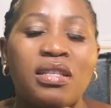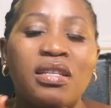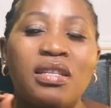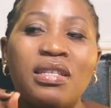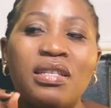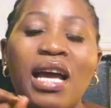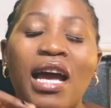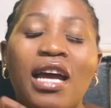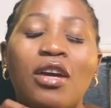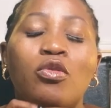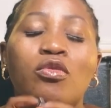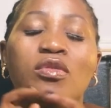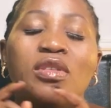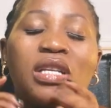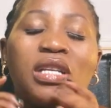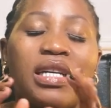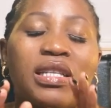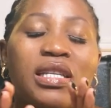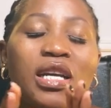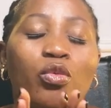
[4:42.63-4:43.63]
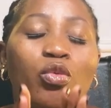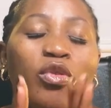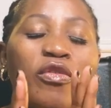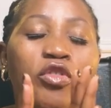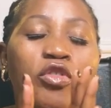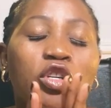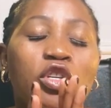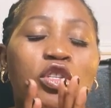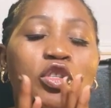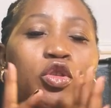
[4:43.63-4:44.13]
this guy who started
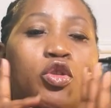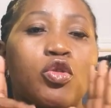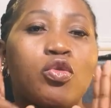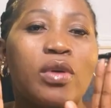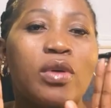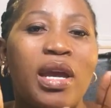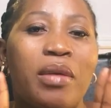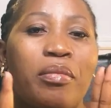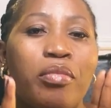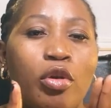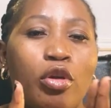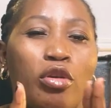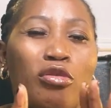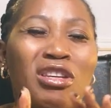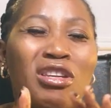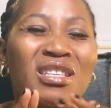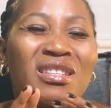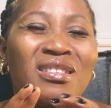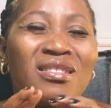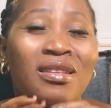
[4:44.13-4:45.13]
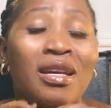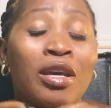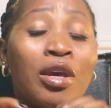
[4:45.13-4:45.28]
with just two employees